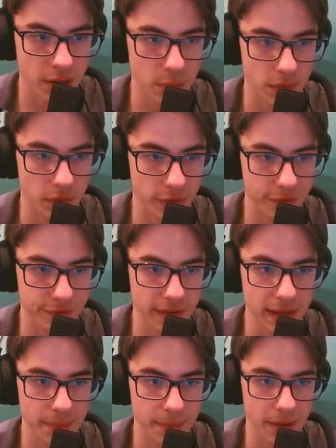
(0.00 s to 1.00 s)
We've got
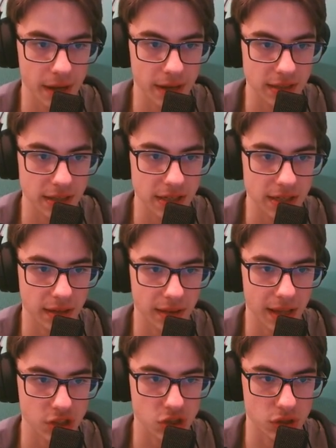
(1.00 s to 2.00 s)
Philip and
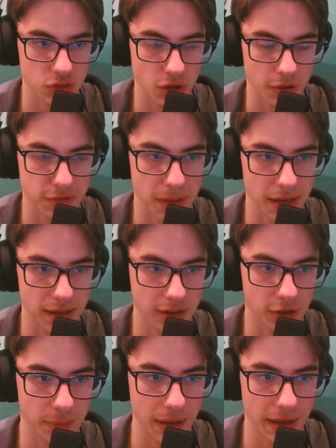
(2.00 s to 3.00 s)
Niederlechner, who drops back a little bit,